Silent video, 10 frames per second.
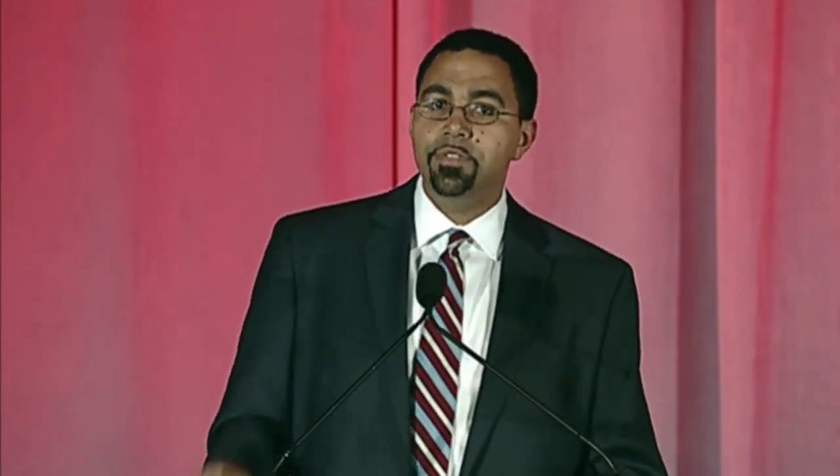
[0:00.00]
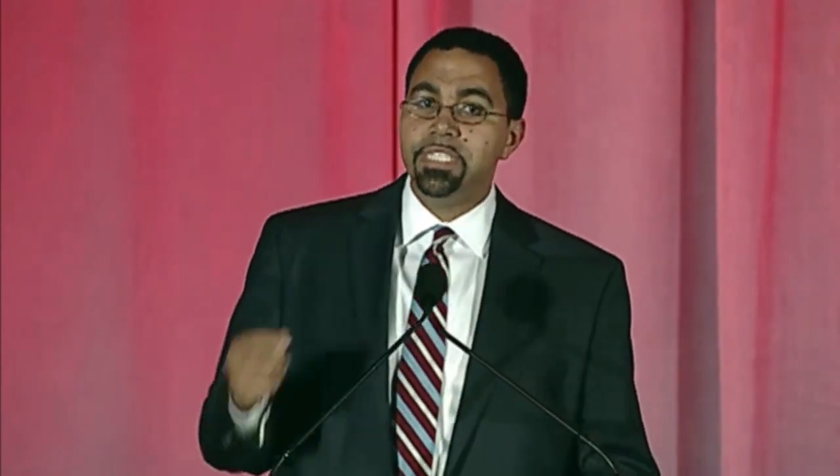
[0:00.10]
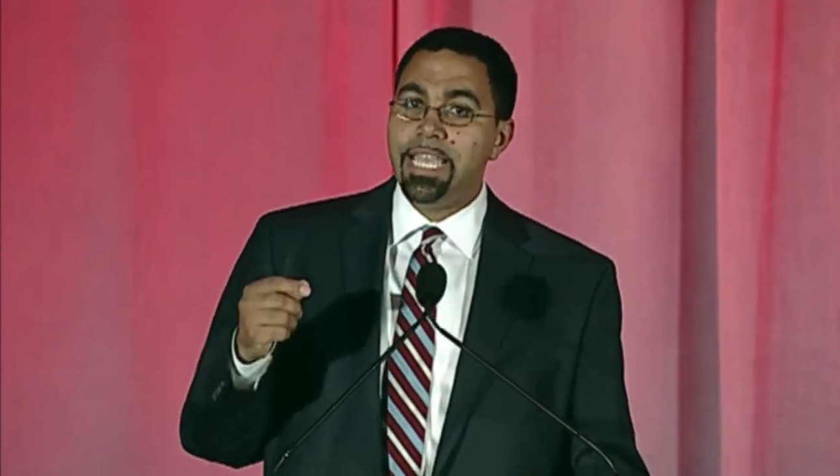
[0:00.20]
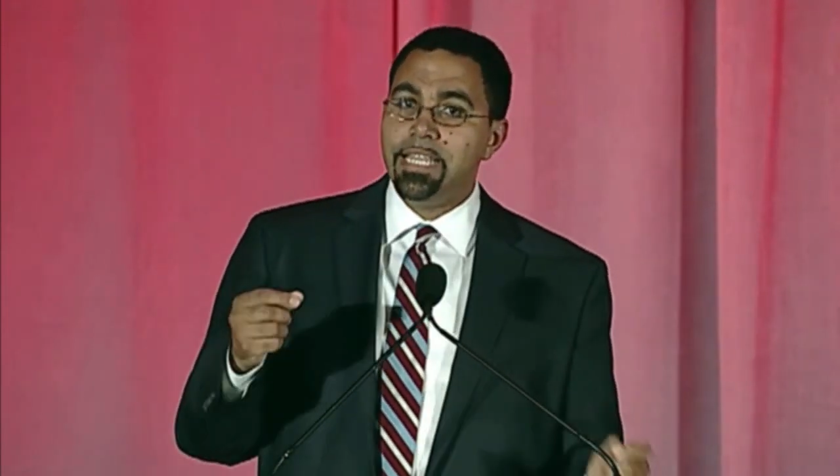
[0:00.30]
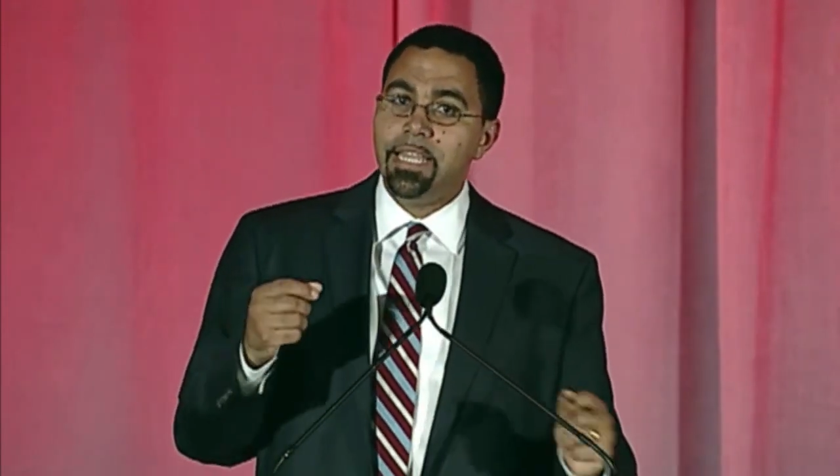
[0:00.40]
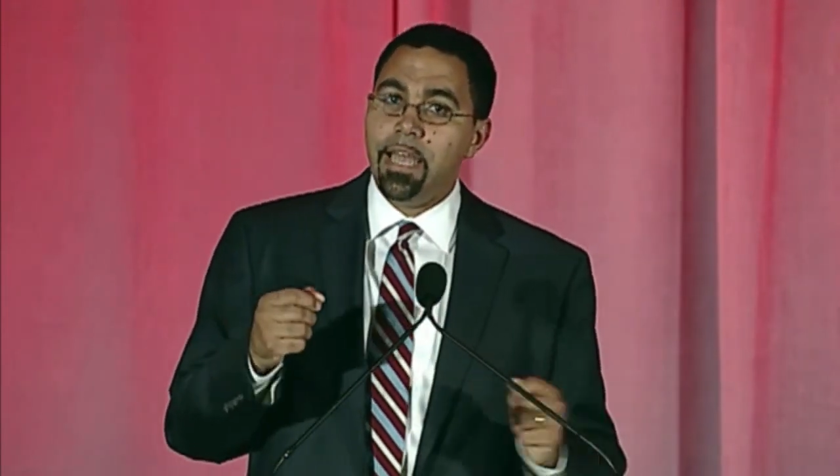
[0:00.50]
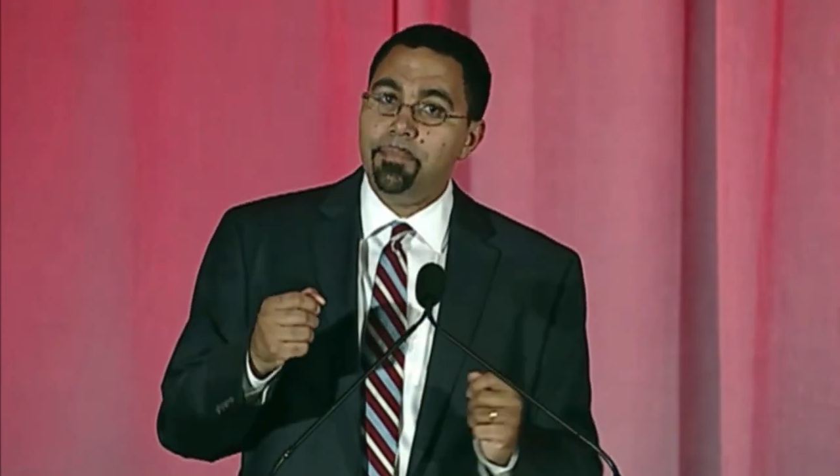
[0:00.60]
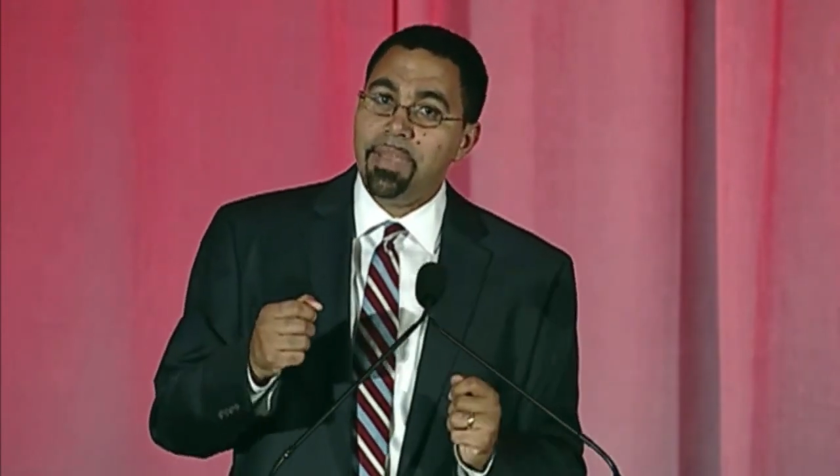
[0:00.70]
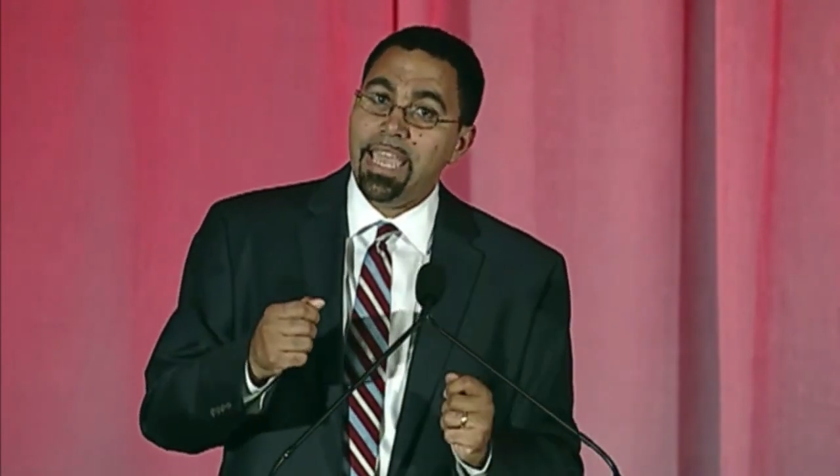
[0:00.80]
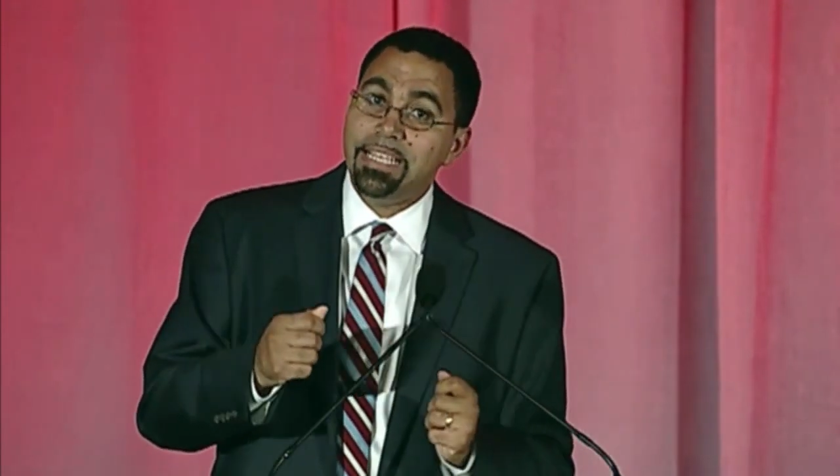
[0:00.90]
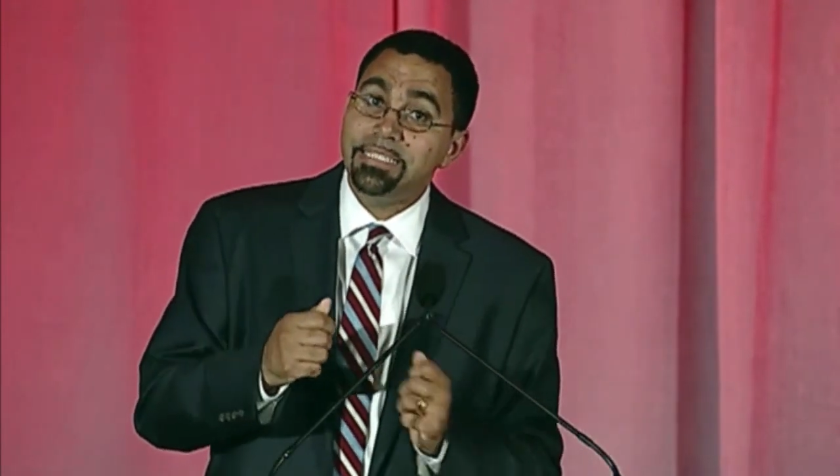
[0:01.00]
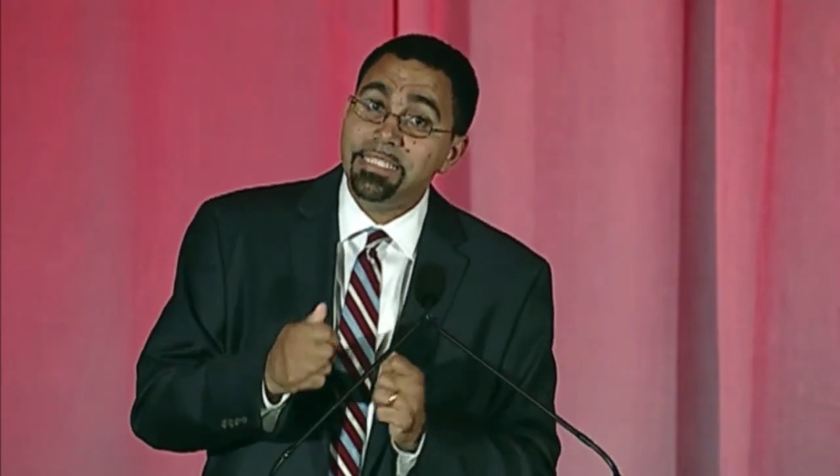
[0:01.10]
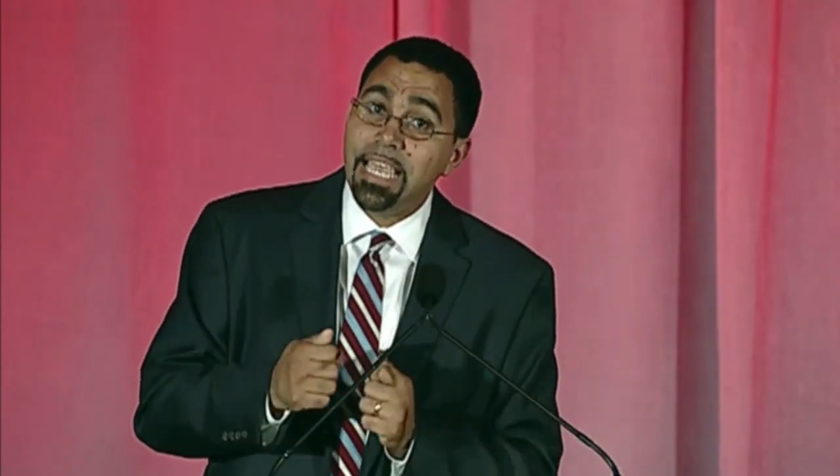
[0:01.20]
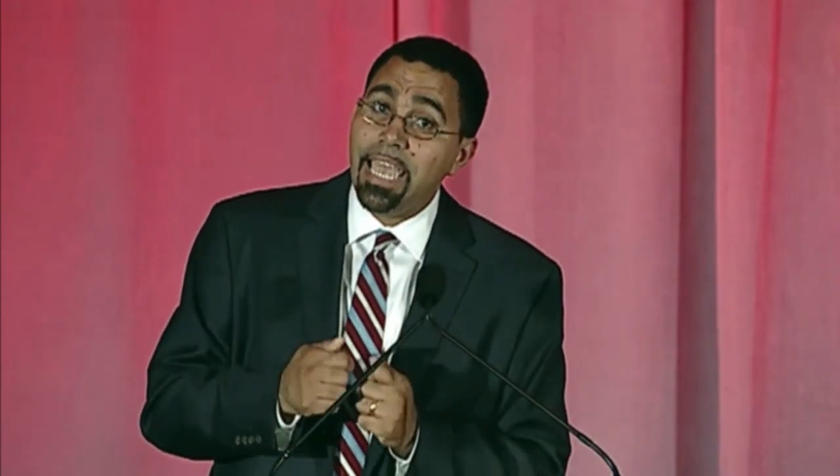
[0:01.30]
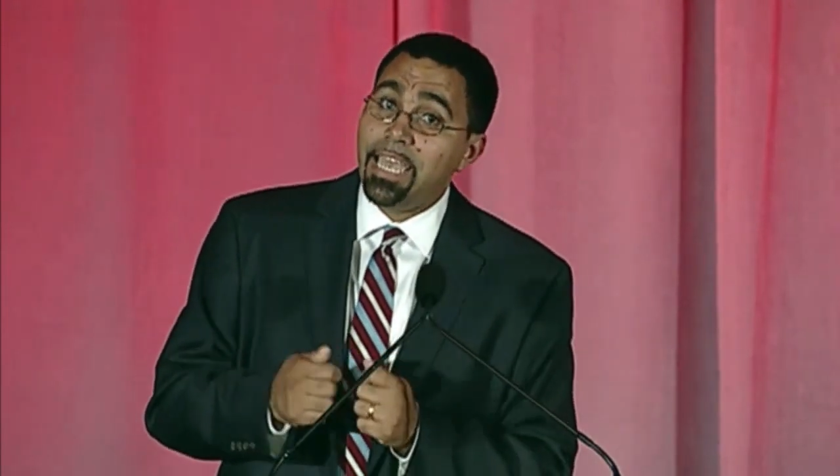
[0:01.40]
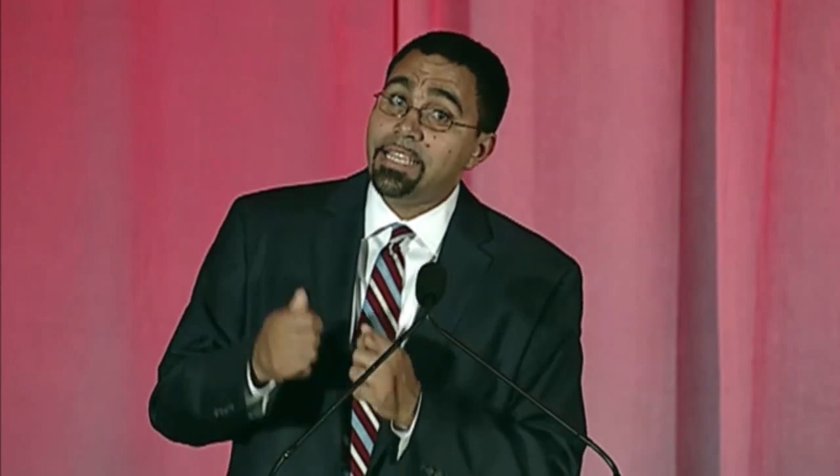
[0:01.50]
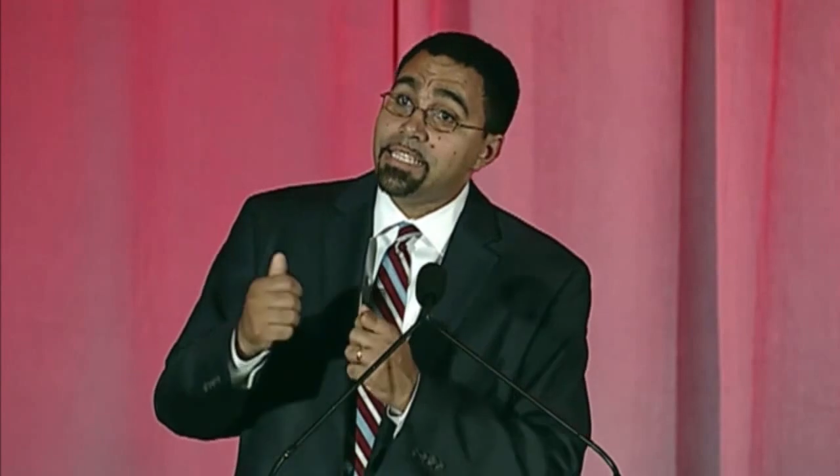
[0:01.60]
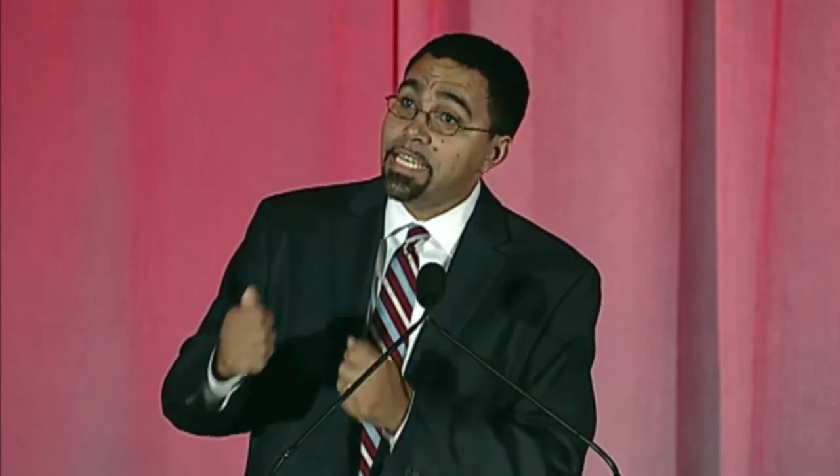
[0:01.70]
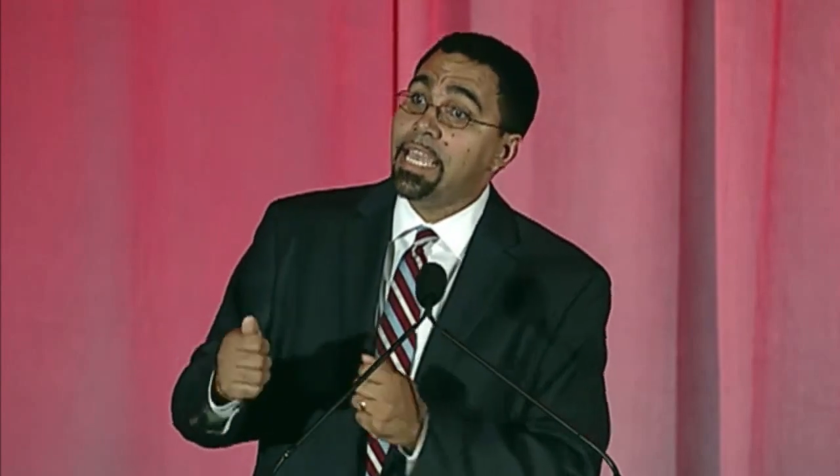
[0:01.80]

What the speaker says: who stand up and say